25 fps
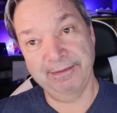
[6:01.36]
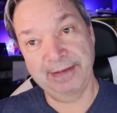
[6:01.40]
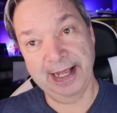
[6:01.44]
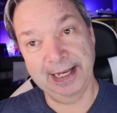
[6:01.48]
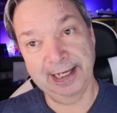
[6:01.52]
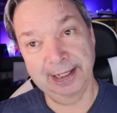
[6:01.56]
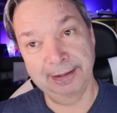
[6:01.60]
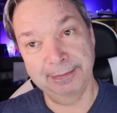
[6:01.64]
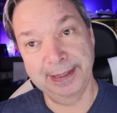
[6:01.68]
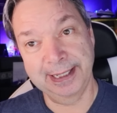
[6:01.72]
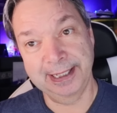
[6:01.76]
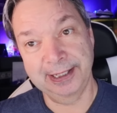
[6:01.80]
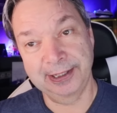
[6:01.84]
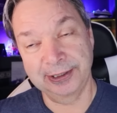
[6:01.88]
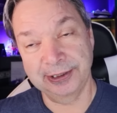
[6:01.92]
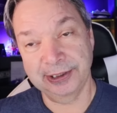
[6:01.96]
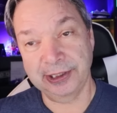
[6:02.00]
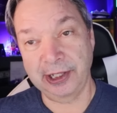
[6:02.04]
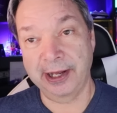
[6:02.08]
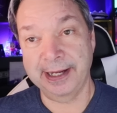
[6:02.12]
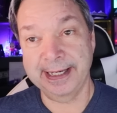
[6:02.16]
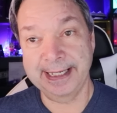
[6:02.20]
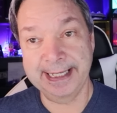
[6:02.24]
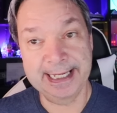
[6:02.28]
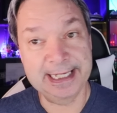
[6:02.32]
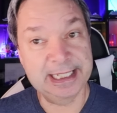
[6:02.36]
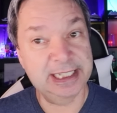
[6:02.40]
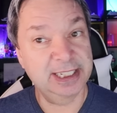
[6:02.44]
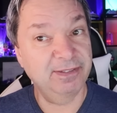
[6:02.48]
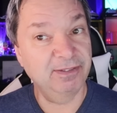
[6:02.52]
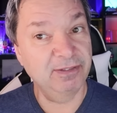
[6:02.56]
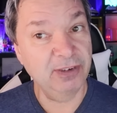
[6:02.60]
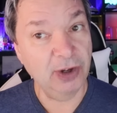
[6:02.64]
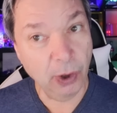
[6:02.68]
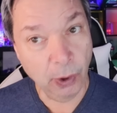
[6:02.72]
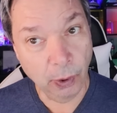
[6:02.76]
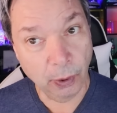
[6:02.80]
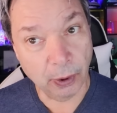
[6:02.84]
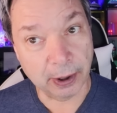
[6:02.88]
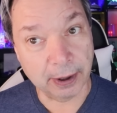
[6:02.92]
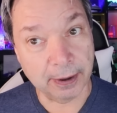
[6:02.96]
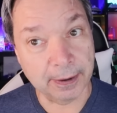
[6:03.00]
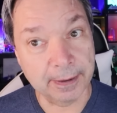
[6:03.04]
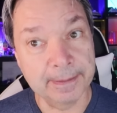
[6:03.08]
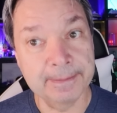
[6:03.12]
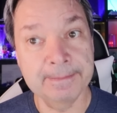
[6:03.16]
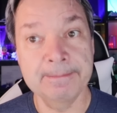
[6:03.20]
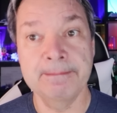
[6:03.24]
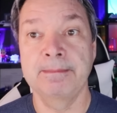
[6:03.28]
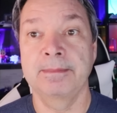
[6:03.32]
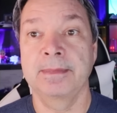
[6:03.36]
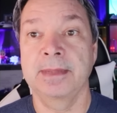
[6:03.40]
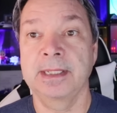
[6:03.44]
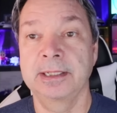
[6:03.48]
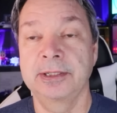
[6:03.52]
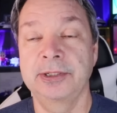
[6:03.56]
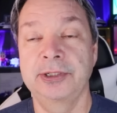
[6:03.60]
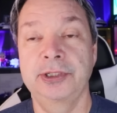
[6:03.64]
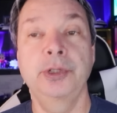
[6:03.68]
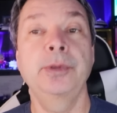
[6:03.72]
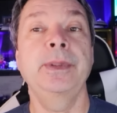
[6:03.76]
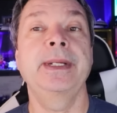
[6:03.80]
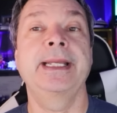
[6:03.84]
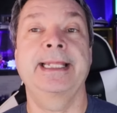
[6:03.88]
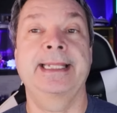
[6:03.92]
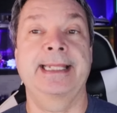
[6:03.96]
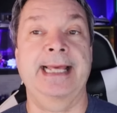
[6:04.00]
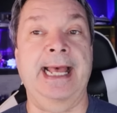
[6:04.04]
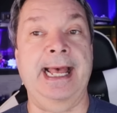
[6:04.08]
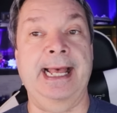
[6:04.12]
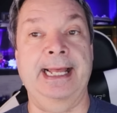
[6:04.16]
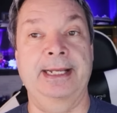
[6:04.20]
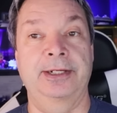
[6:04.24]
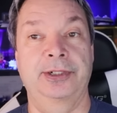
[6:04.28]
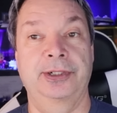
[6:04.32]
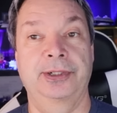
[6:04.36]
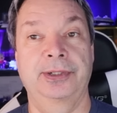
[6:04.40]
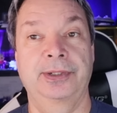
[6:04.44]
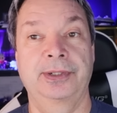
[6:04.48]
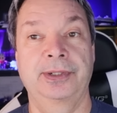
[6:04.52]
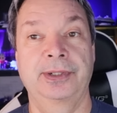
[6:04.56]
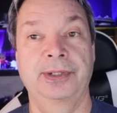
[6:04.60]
of elevators on each floor doing that.